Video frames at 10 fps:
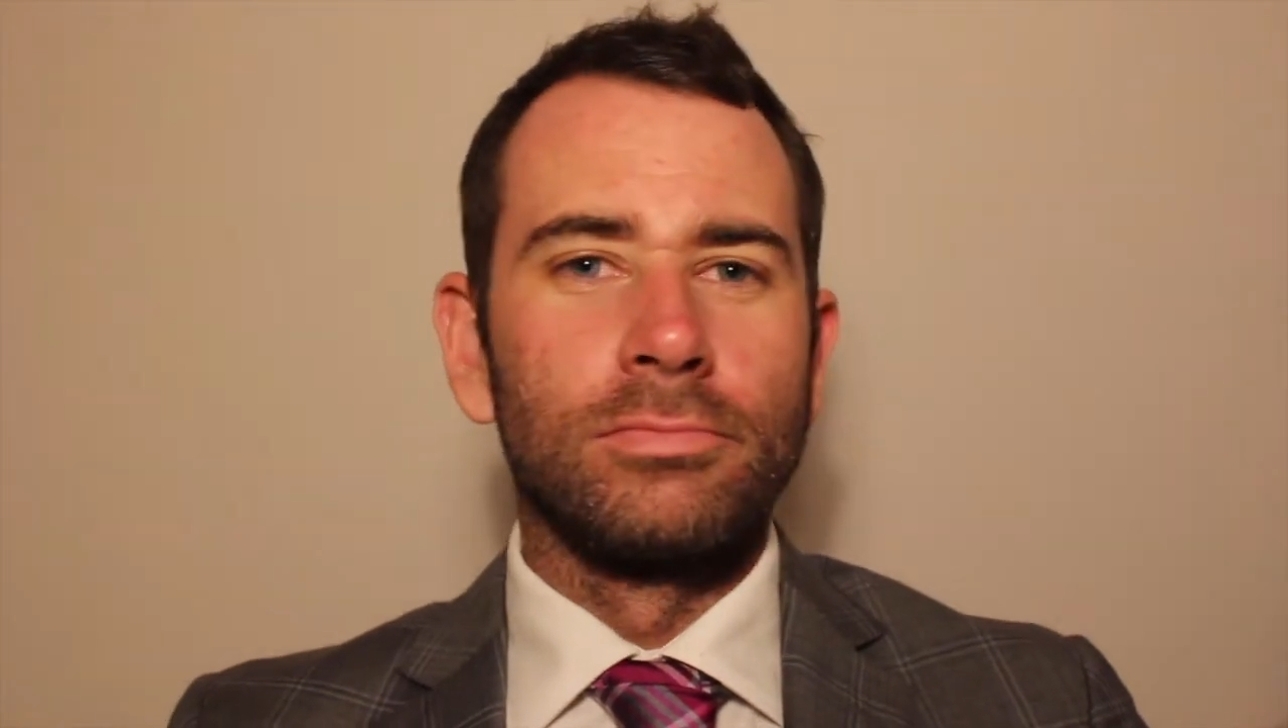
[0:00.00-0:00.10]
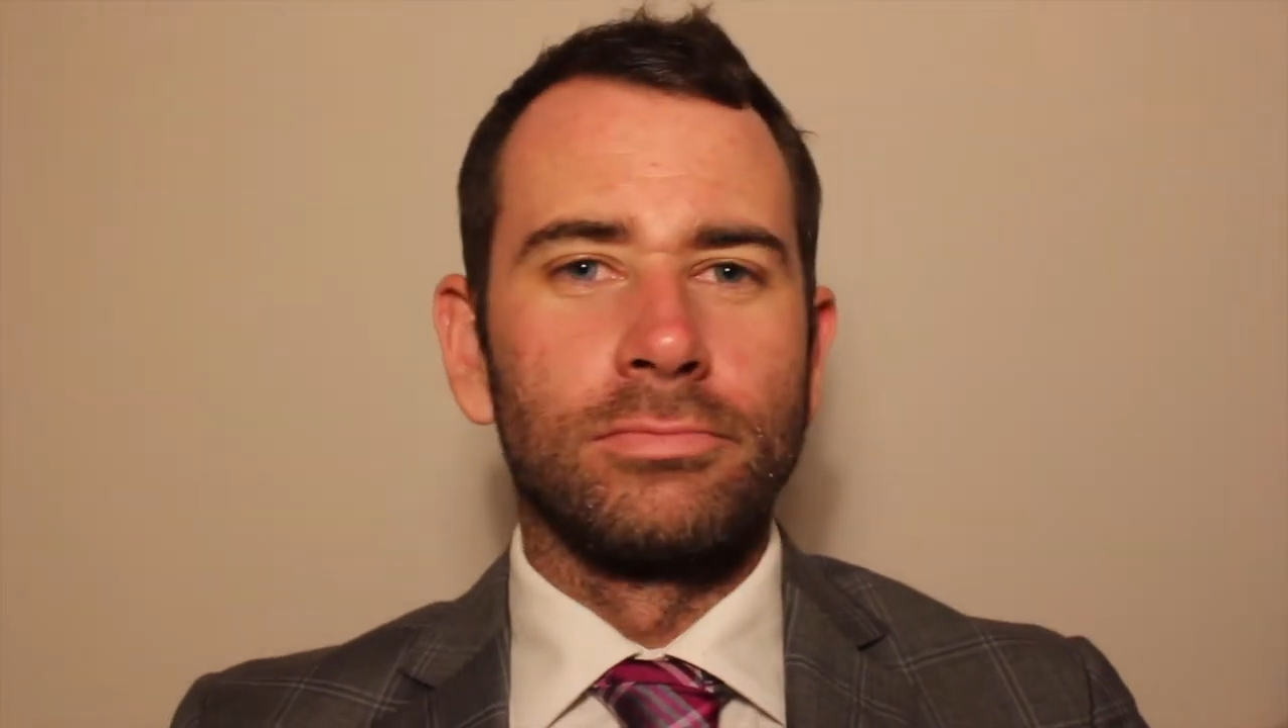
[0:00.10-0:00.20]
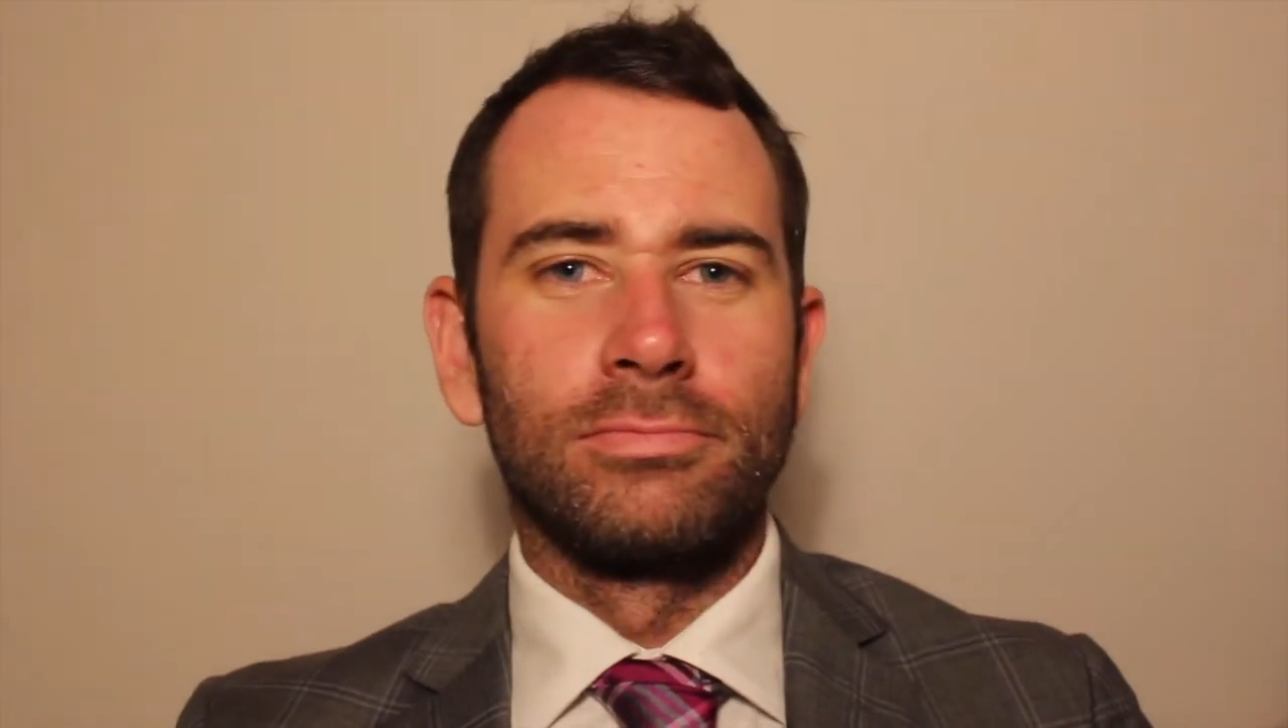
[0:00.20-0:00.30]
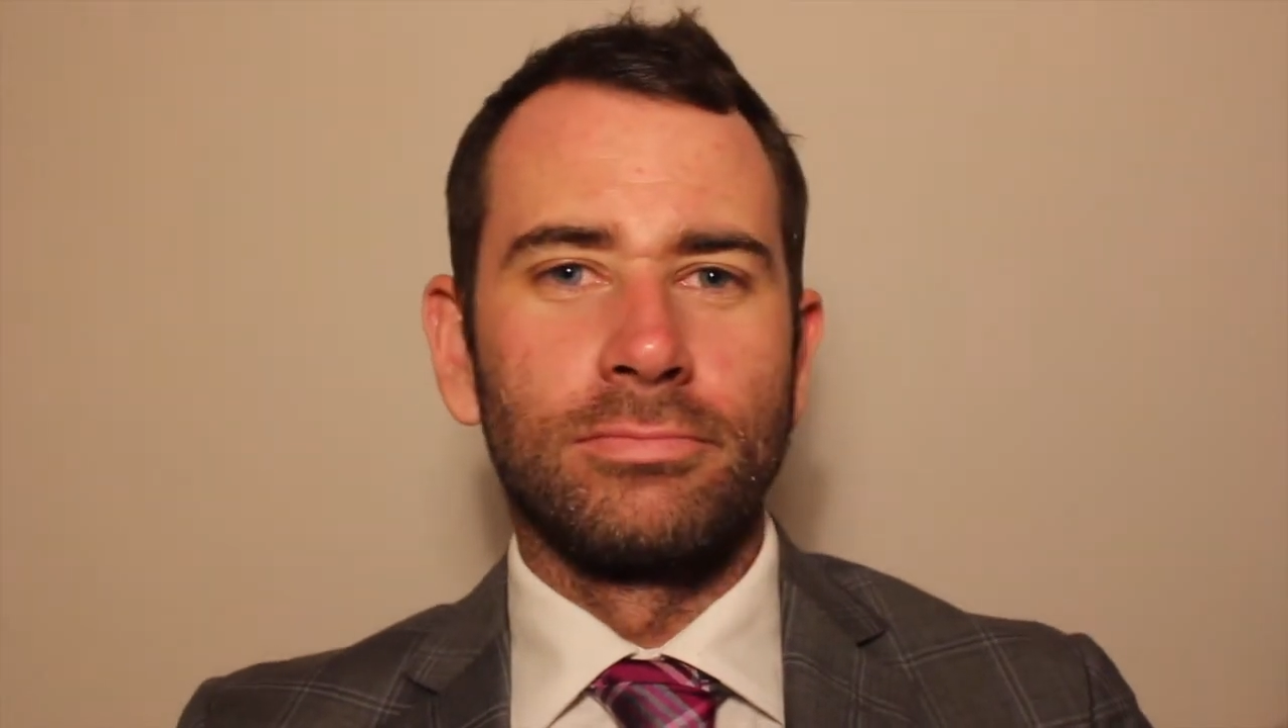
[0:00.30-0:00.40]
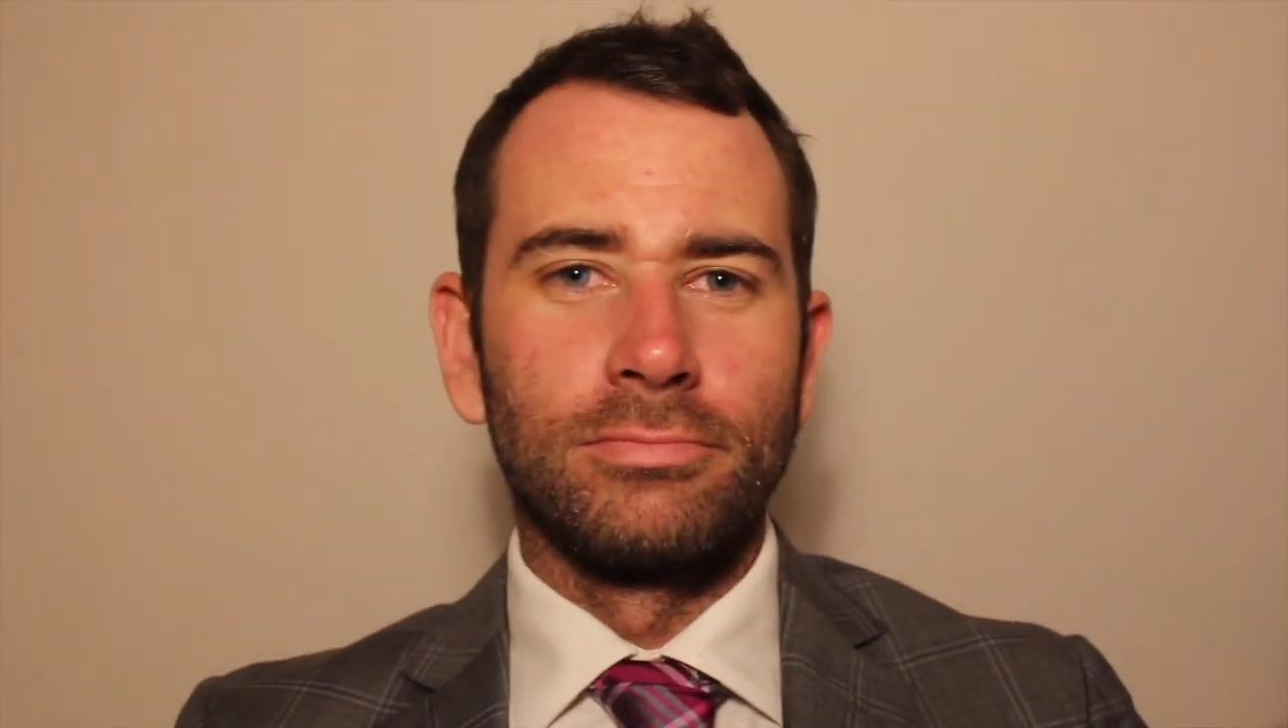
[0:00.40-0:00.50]

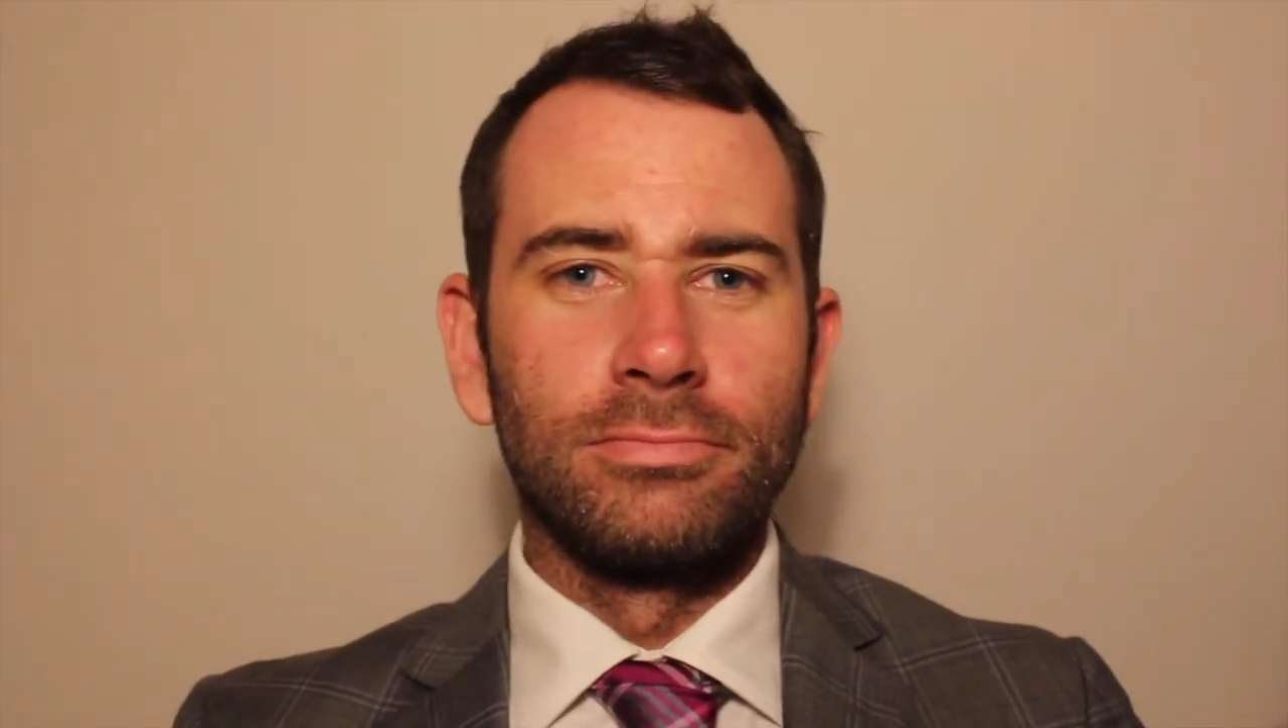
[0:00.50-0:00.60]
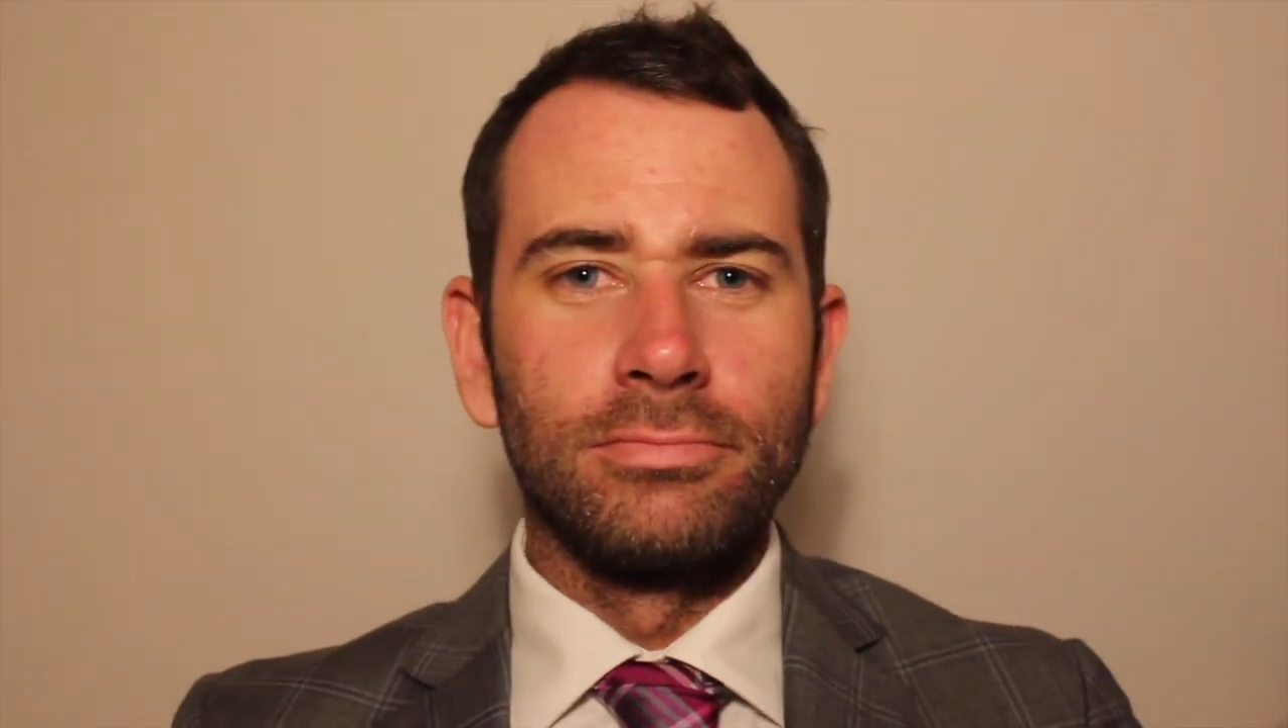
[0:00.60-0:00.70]
about